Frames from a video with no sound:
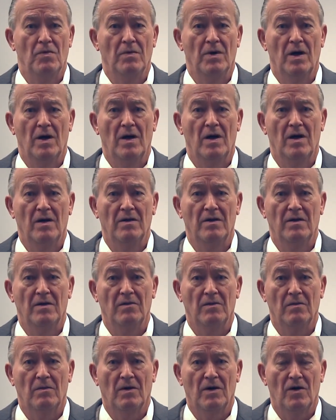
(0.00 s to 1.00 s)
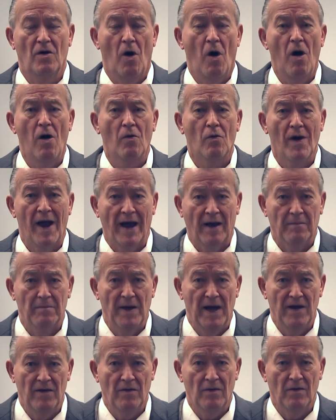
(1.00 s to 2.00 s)
car
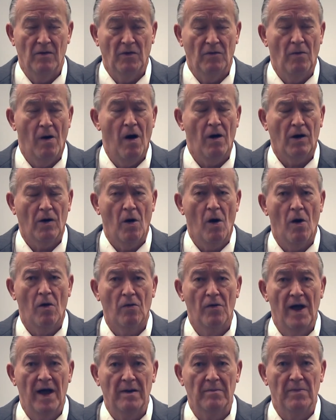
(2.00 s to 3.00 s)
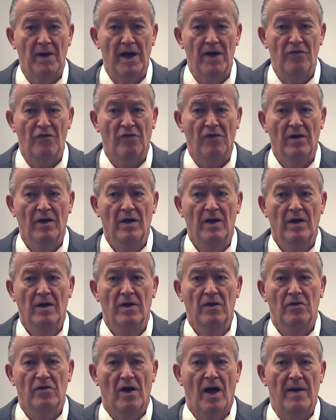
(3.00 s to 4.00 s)
wreck based
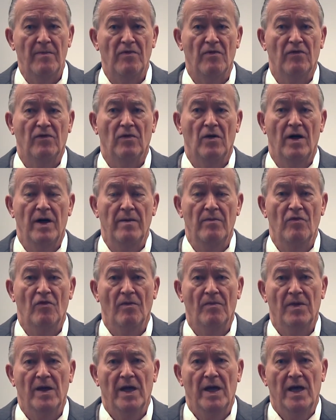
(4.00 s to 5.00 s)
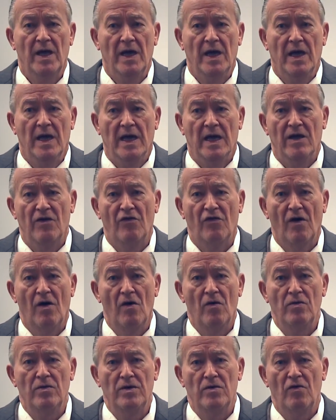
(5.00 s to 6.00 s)
types of claims. And
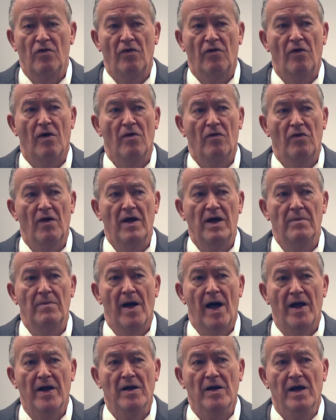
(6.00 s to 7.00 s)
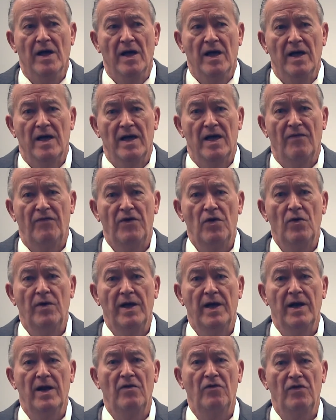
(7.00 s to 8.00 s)
so you sit there and think about it. If you
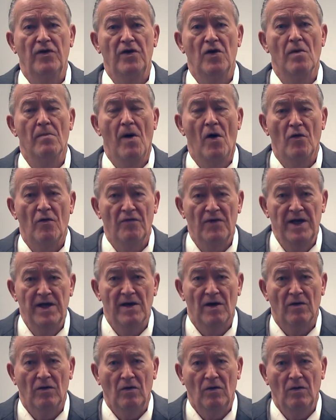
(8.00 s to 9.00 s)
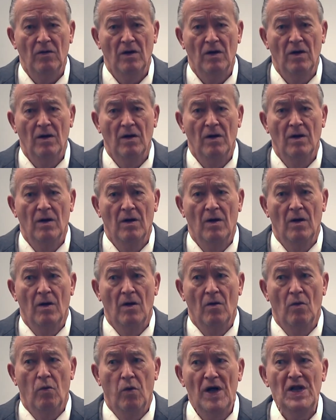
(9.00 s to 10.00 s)
get into your motor vehicle,
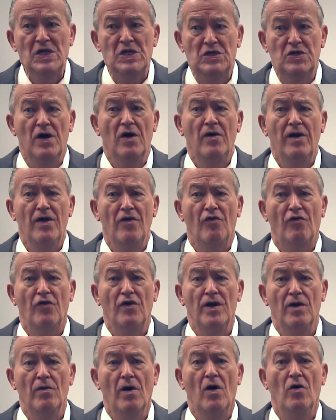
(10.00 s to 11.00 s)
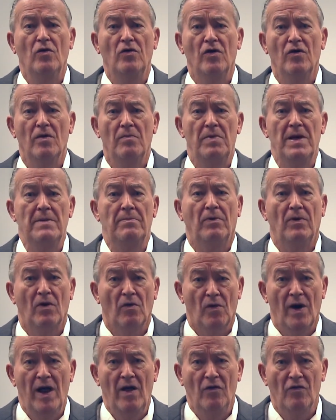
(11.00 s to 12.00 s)
what duties do you owe to the people
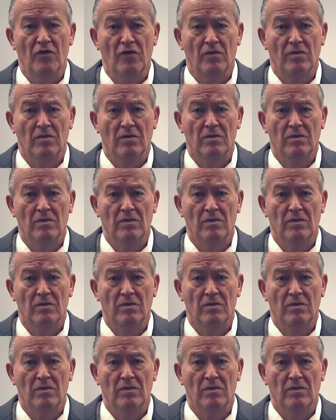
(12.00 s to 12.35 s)
around you?